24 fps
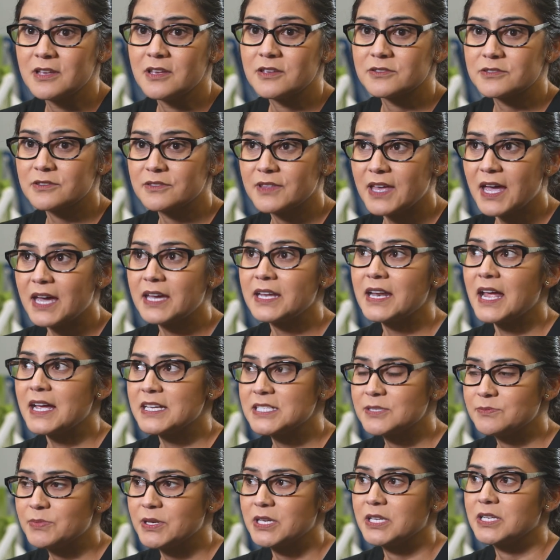So that
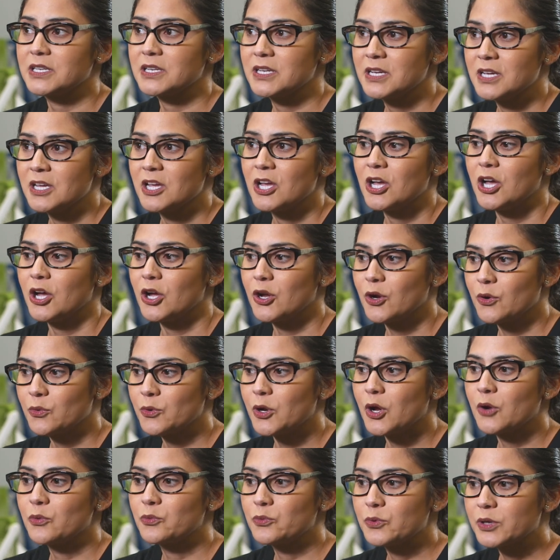has been
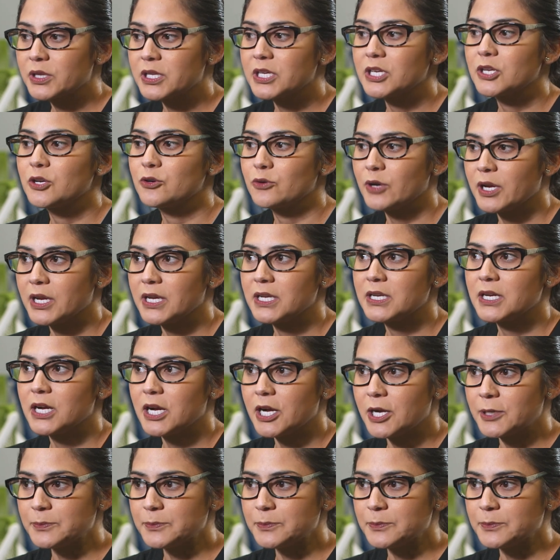a really great